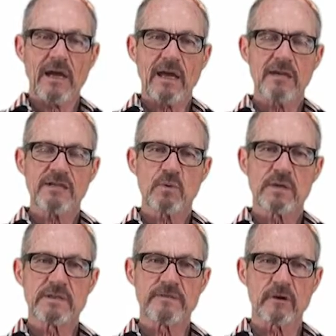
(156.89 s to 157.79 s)
and each
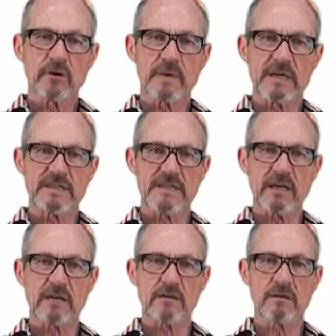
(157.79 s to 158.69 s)
one is followed by
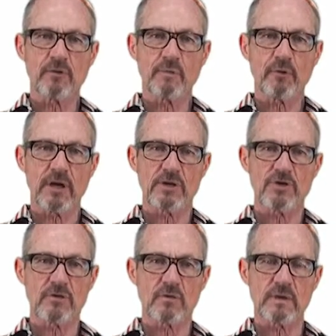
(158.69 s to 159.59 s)
10
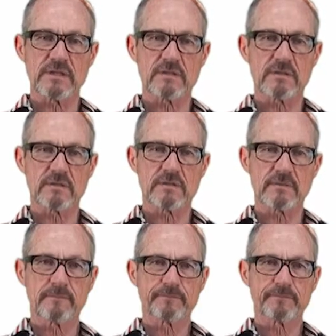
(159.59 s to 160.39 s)
comprehension questions.